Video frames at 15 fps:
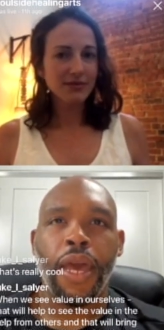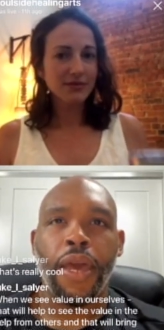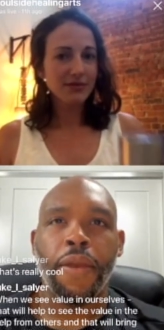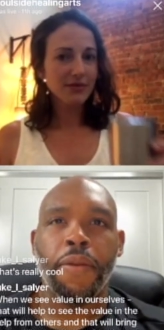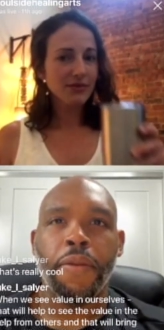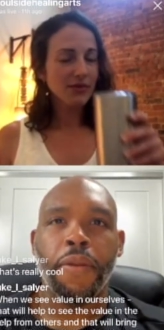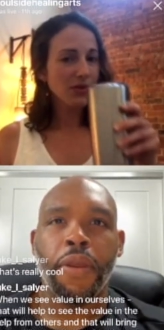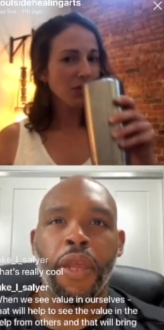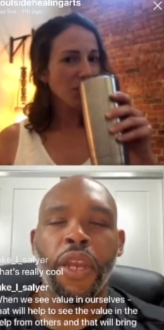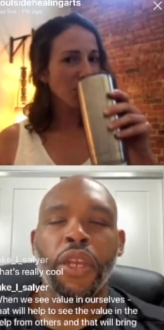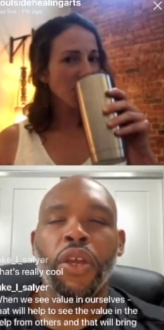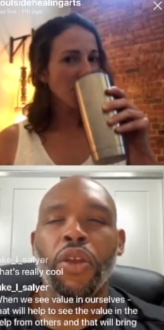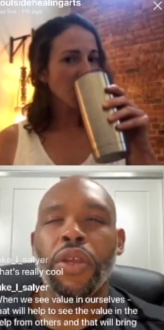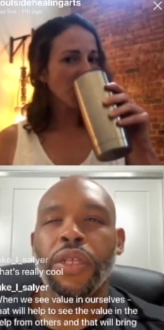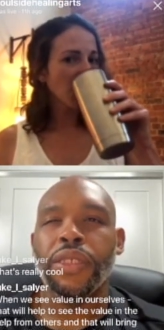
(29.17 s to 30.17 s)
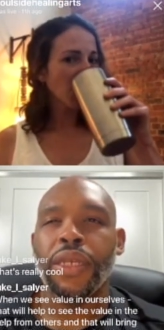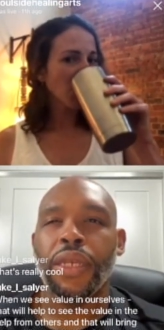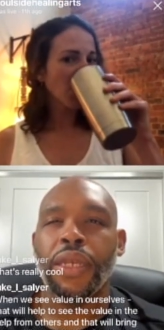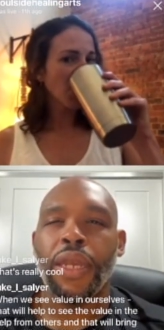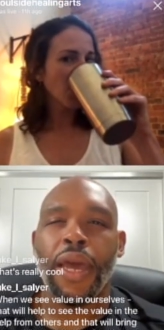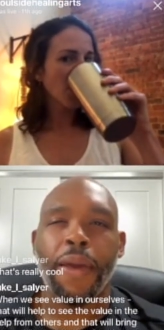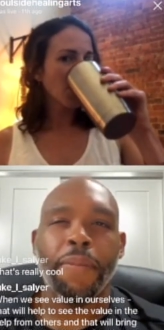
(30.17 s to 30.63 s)
Speaker 1: learning to not be
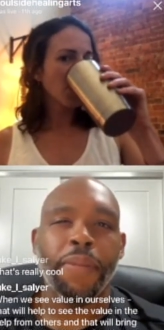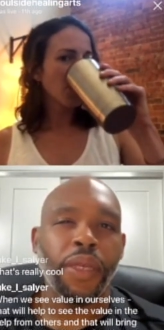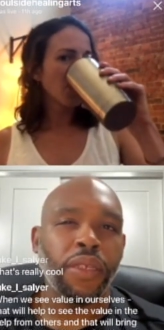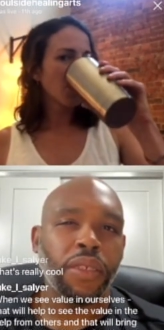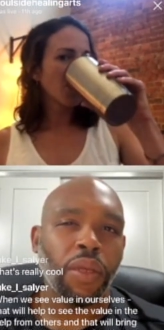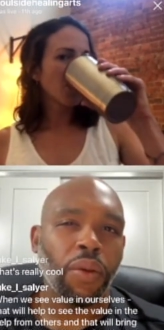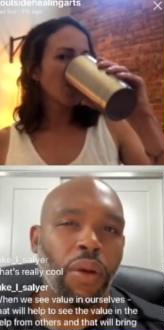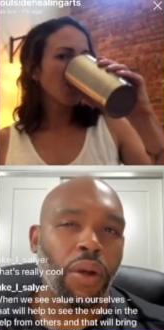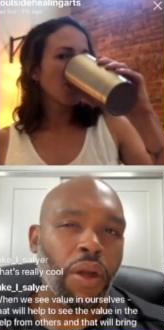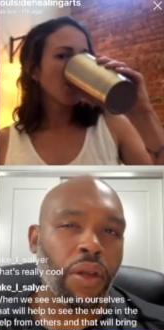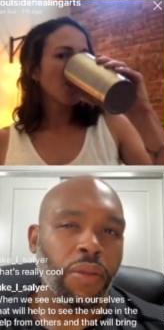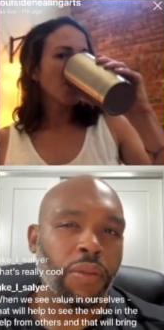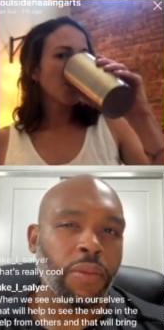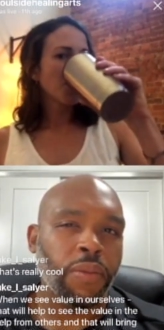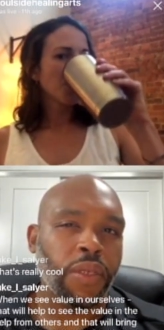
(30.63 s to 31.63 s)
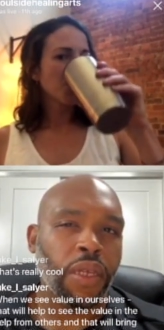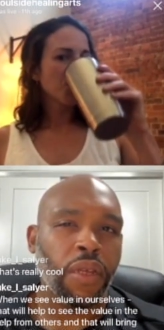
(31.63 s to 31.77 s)
so hard on themselves